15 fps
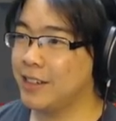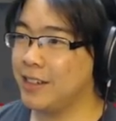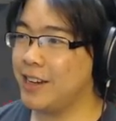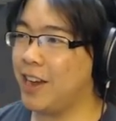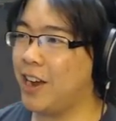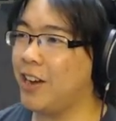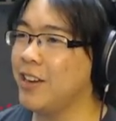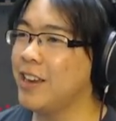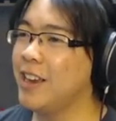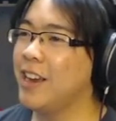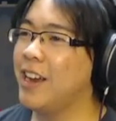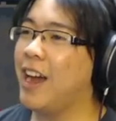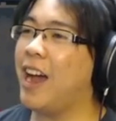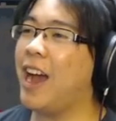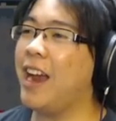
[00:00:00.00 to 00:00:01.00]
No,
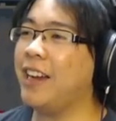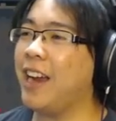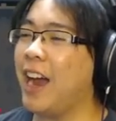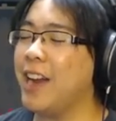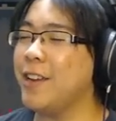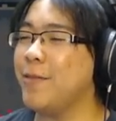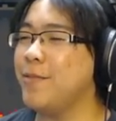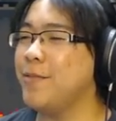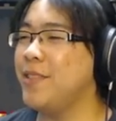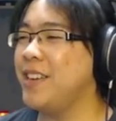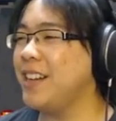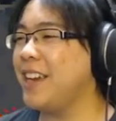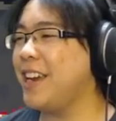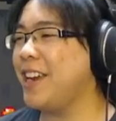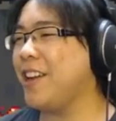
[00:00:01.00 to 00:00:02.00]
I gotta,
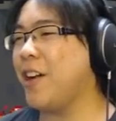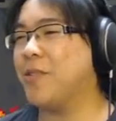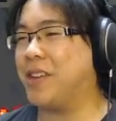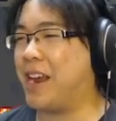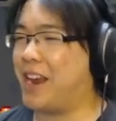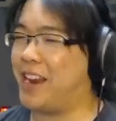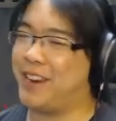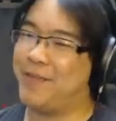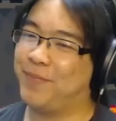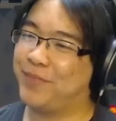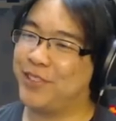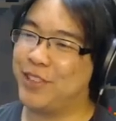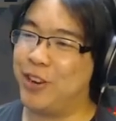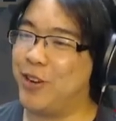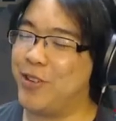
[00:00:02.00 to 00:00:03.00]
really? Okay,
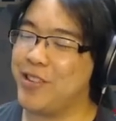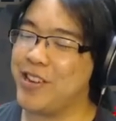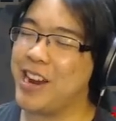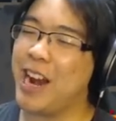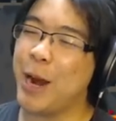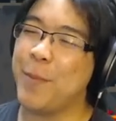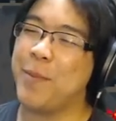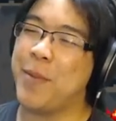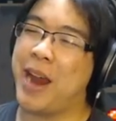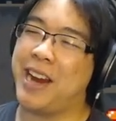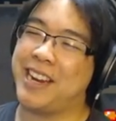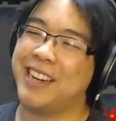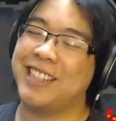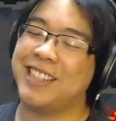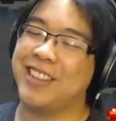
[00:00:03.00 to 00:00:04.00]
dude, you gotta
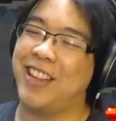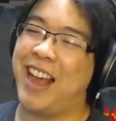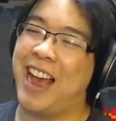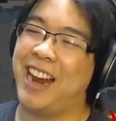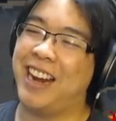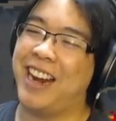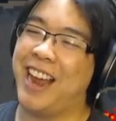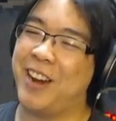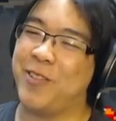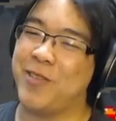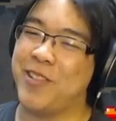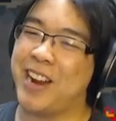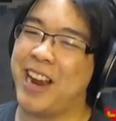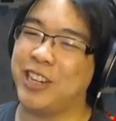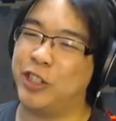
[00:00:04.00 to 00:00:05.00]
make it so that, like,
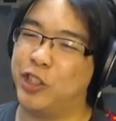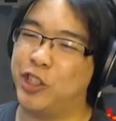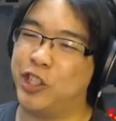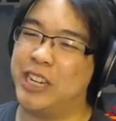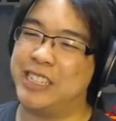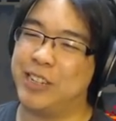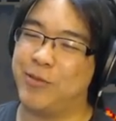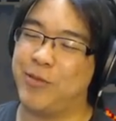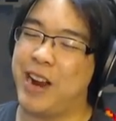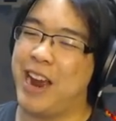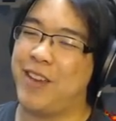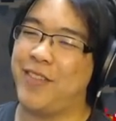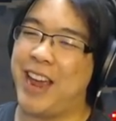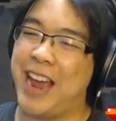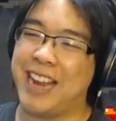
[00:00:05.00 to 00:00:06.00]
when I just
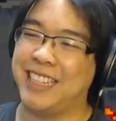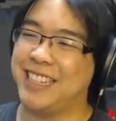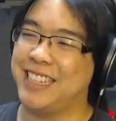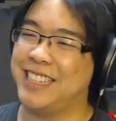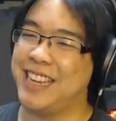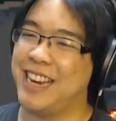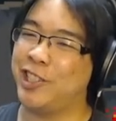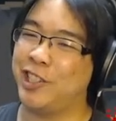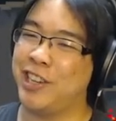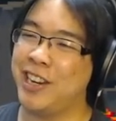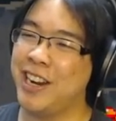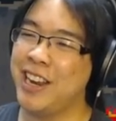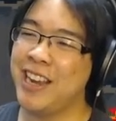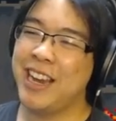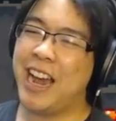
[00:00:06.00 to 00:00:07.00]
arrive at the
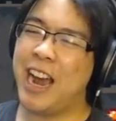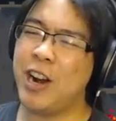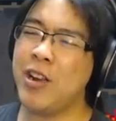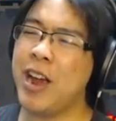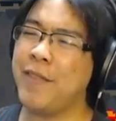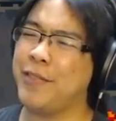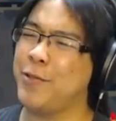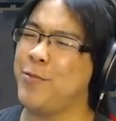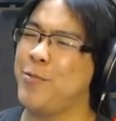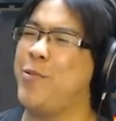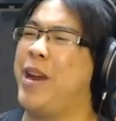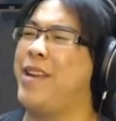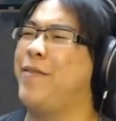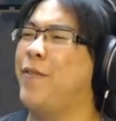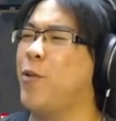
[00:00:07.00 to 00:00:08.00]
section, I don't have to
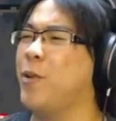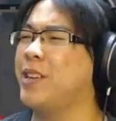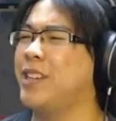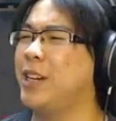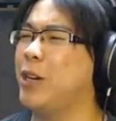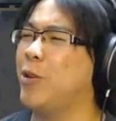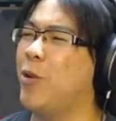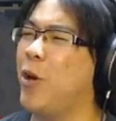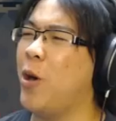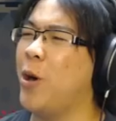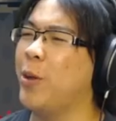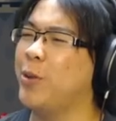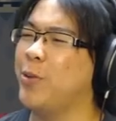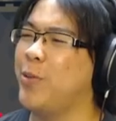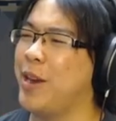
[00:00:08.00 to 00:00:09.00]
wait for it to go
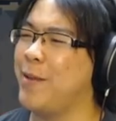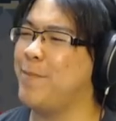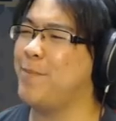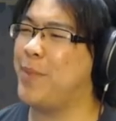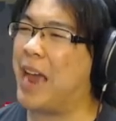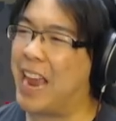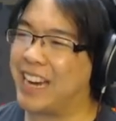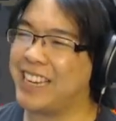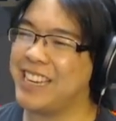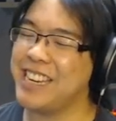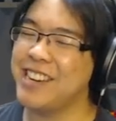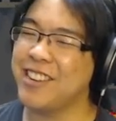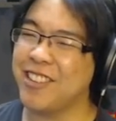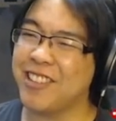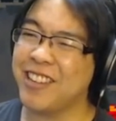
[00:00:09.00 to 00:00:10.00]
all the way back
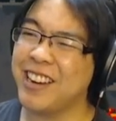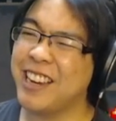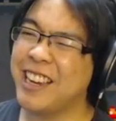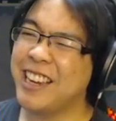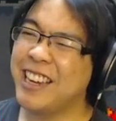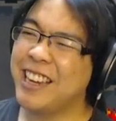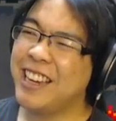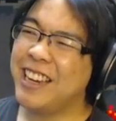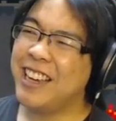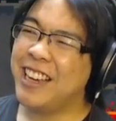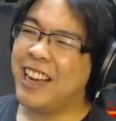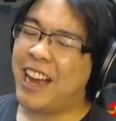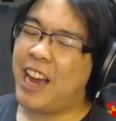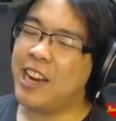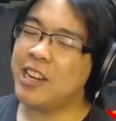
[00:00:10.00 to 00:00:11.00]
here.
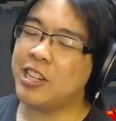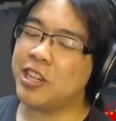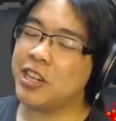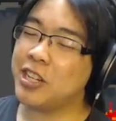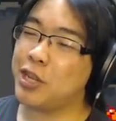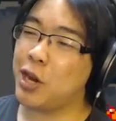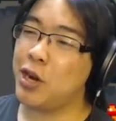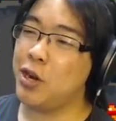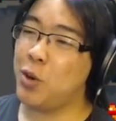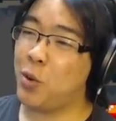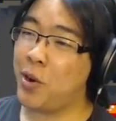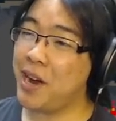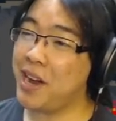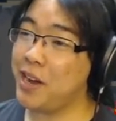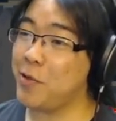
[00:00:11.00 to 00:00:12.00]
I was just
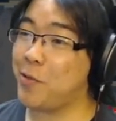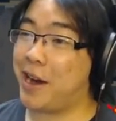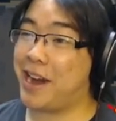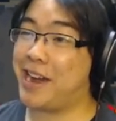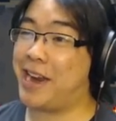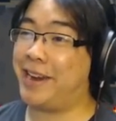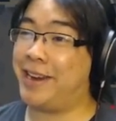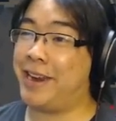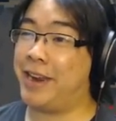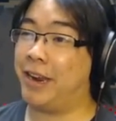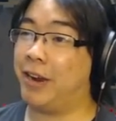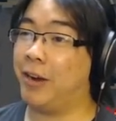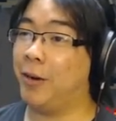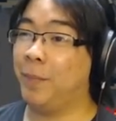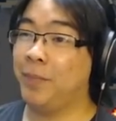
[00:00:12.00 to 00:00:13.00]
annoying waiting
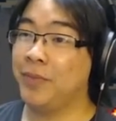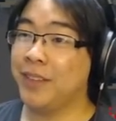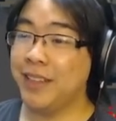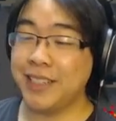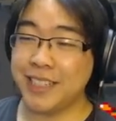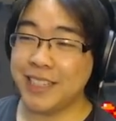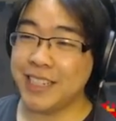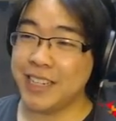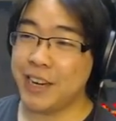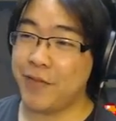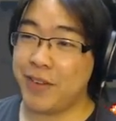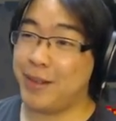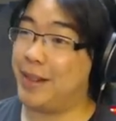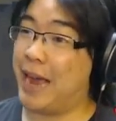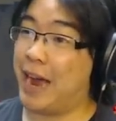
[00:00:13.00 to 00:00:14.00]
here. This isn't even